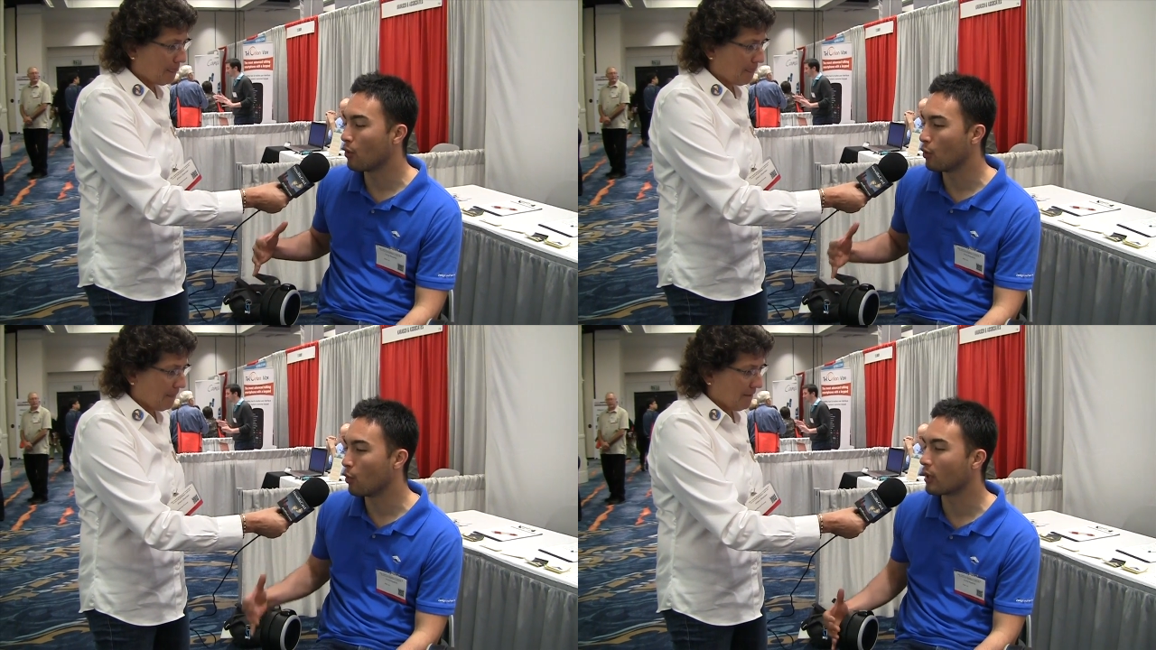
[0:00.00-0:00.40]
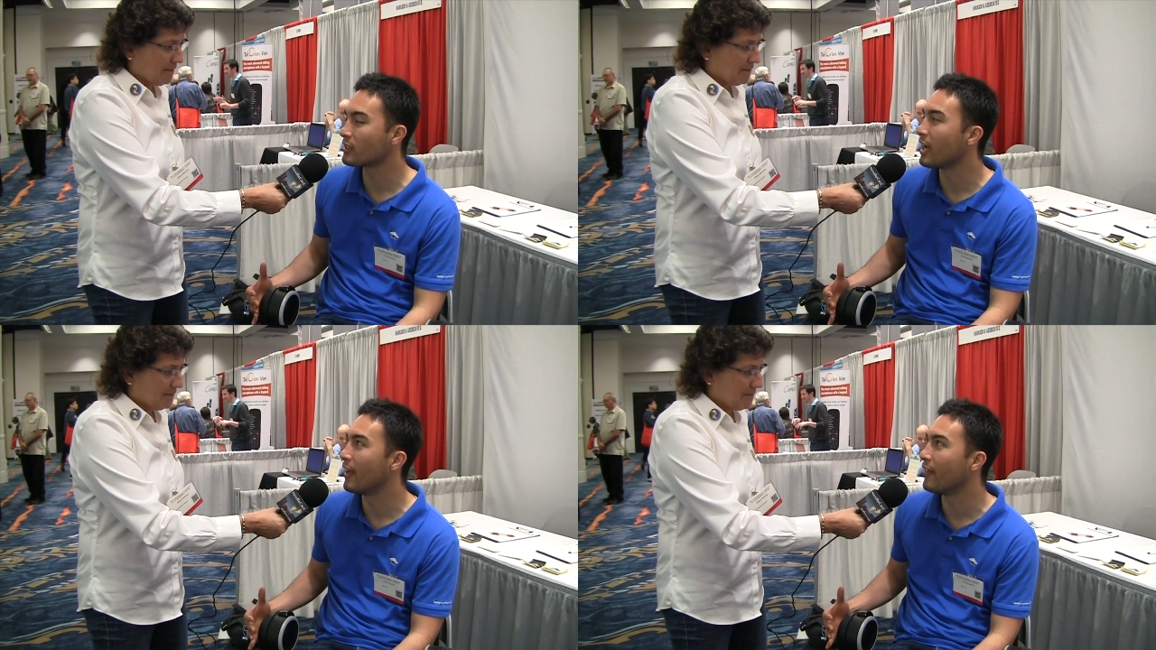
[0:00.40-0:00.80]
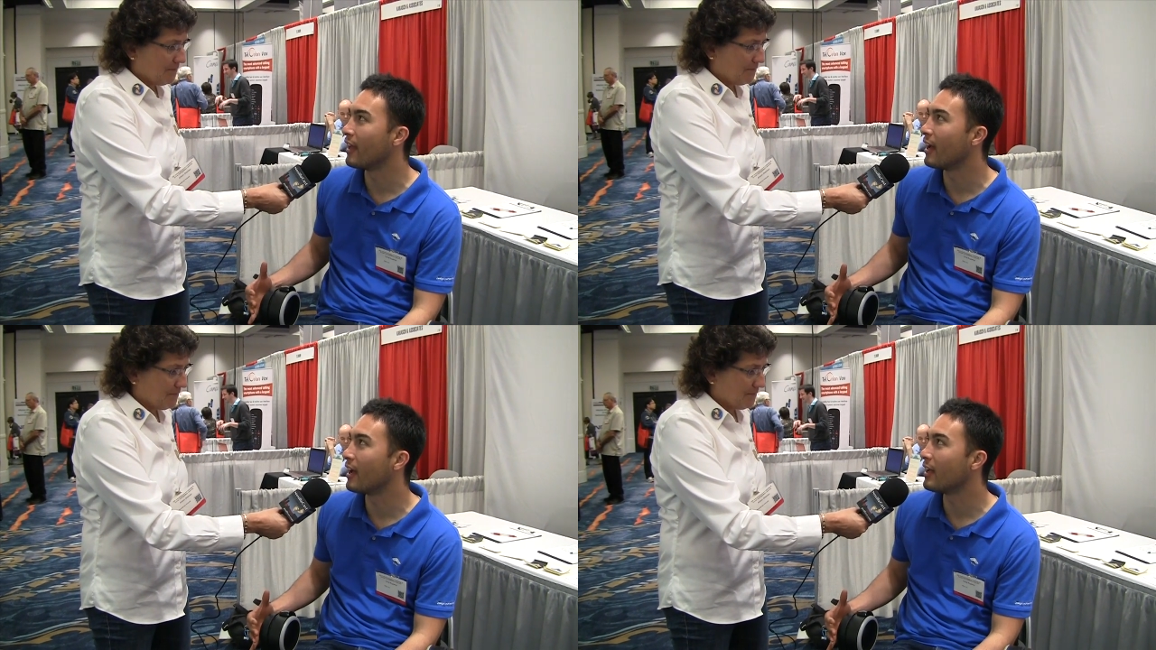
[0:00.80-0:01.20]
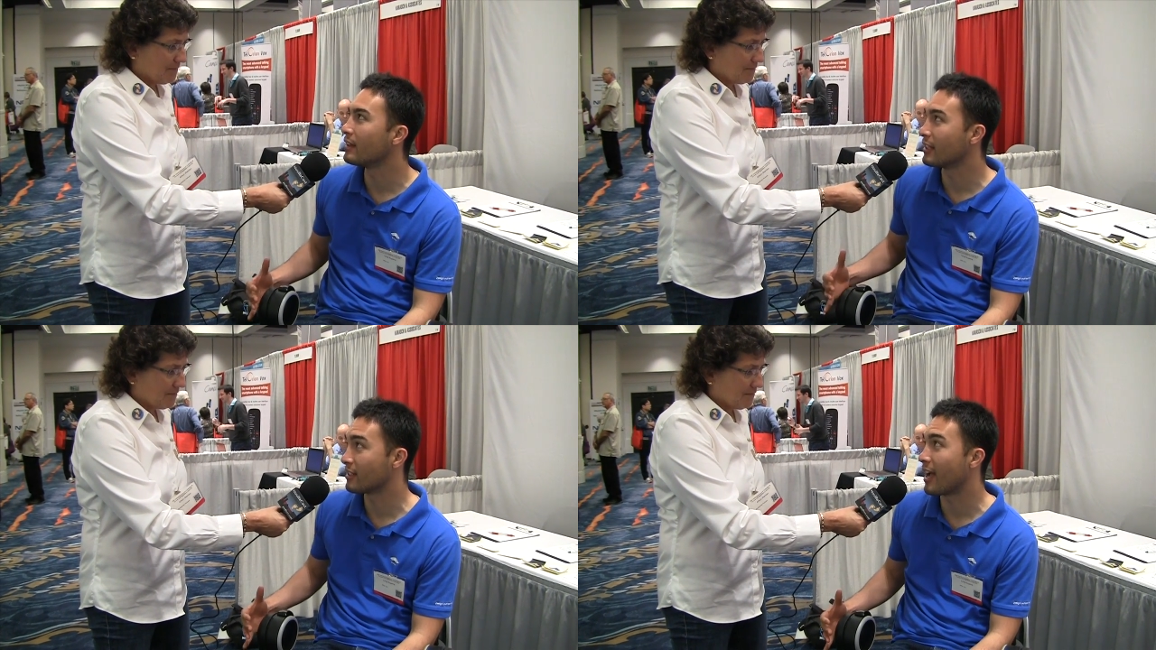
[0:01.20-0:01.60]
Speaker 1: who works on the
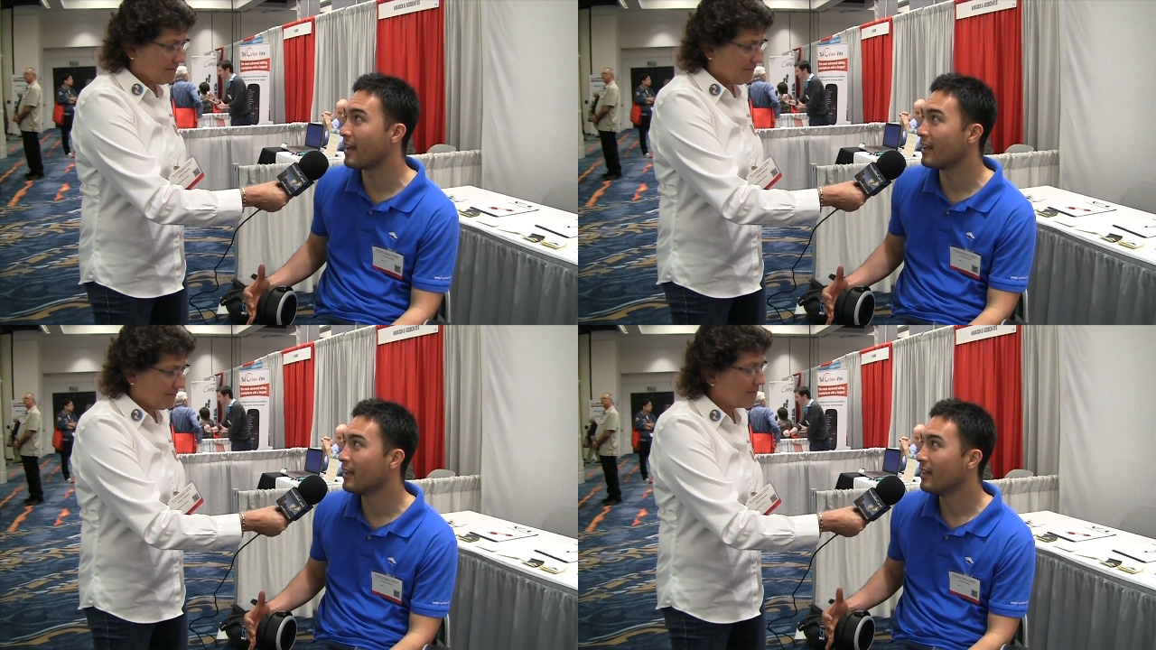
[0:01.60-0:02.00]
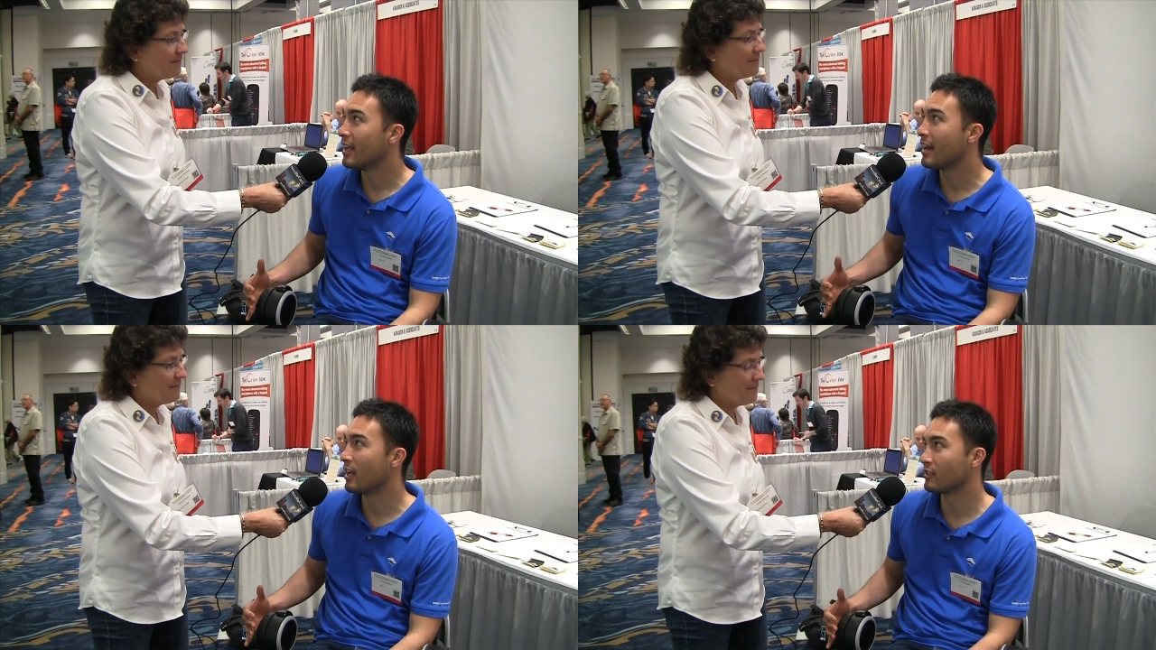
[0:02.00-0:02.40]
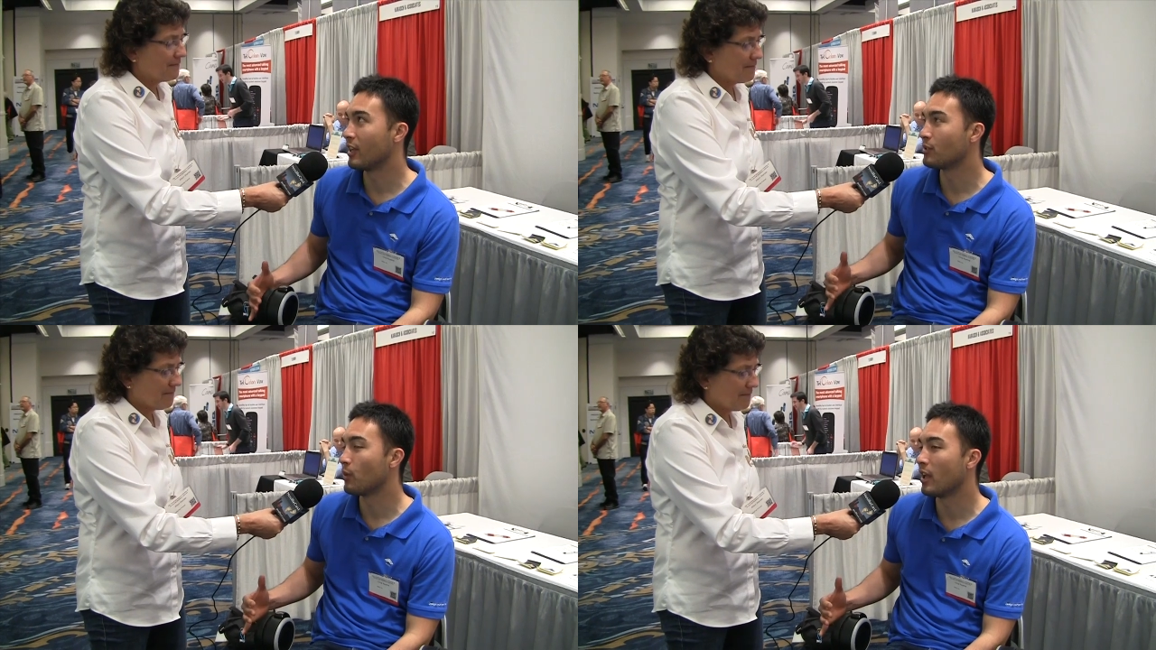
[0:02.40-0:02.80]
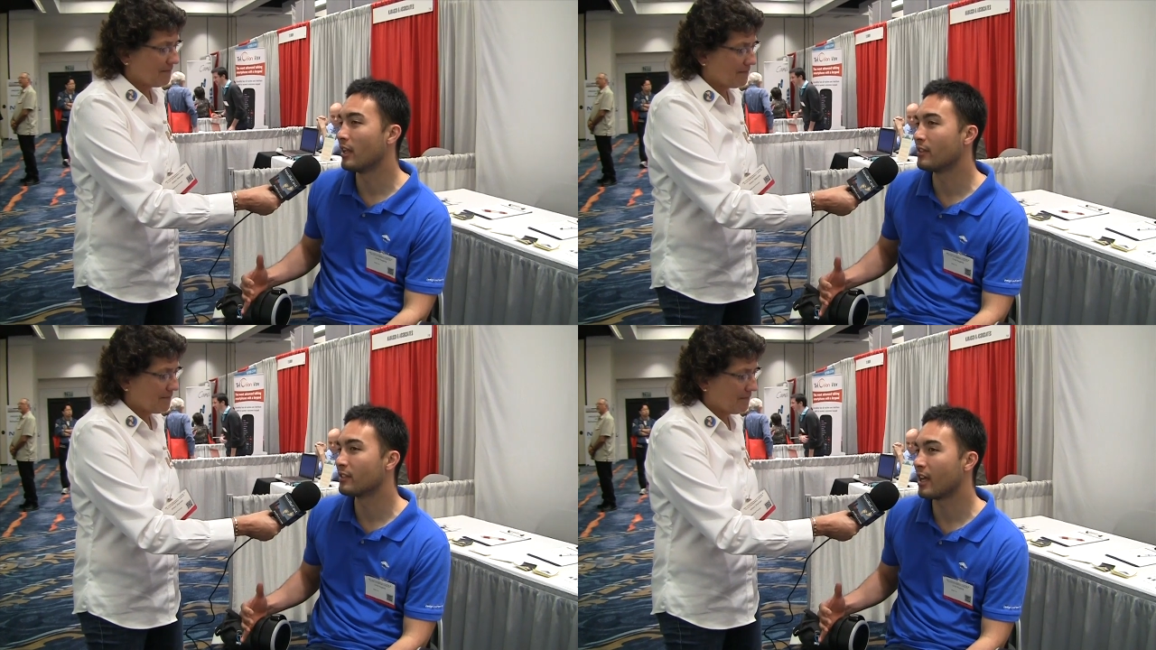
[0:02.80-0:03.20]
design, and also as well
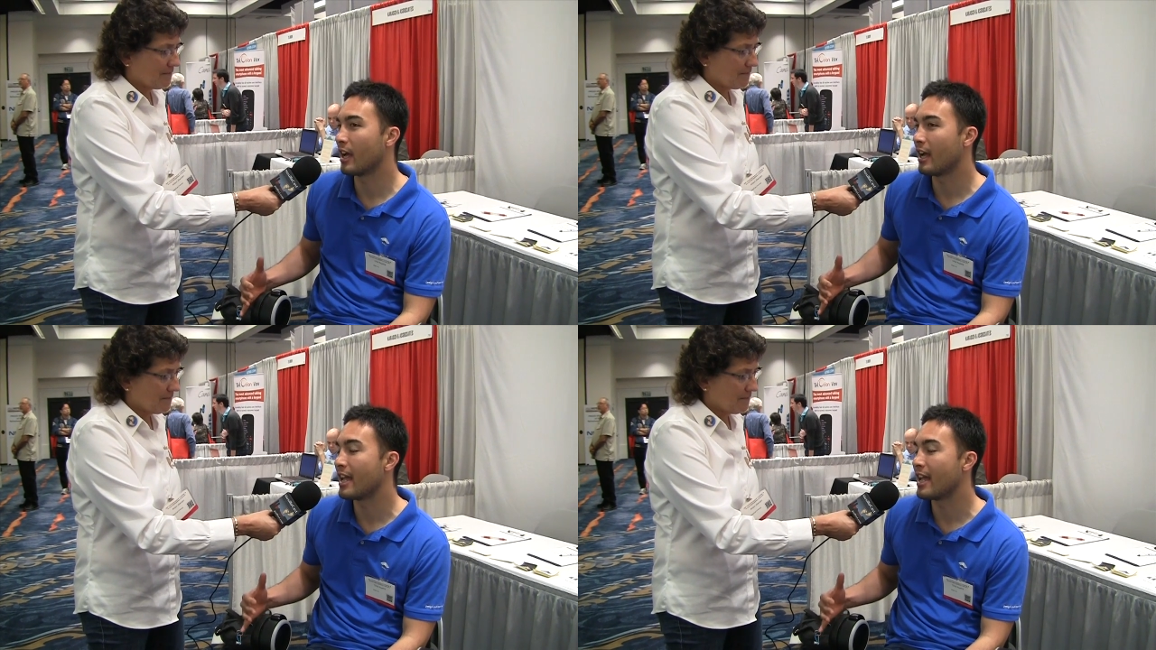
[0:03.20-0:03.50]
as uh,